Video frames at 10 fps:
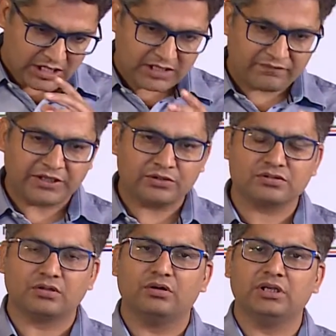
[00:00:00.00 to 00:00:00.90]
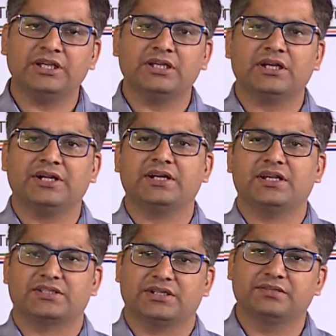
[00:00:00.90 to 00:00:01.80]
If I use only nitric
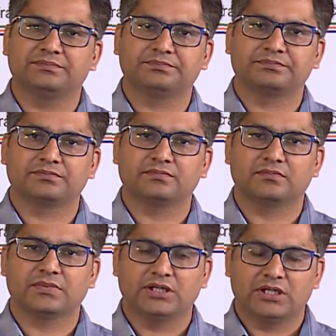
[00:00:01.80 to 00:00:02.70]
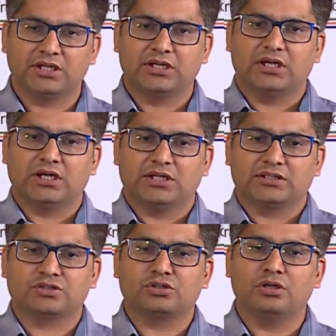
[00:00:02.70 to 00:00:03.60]
acid,
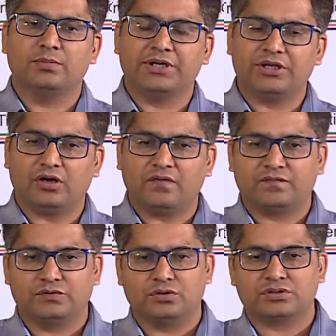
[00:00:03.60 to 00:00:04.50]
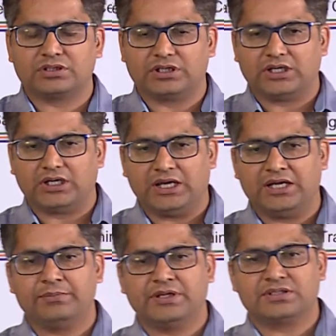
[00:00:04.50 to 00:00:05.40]
the solubility of those
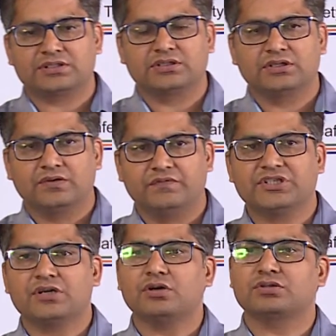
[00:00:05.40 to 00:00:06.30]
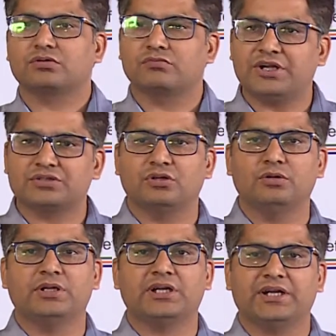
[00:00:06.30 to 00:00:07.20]
elements which are not quite
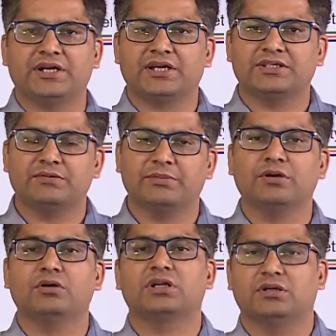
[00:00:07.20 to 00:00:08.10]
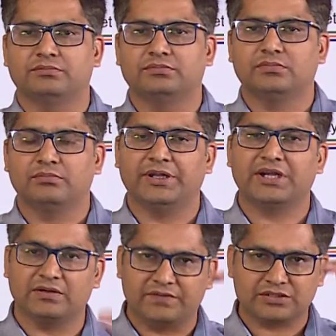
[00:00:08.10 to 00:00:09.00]
soluble in nitric acid may not come. My
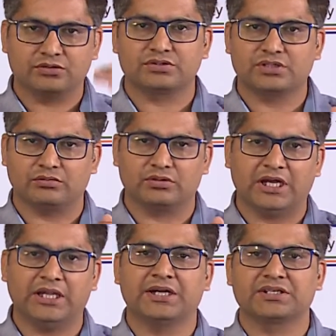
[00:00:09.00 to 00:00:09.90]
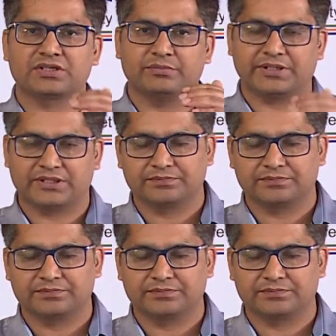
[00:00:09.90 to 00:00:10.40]
recoveries goes down, I underestimate.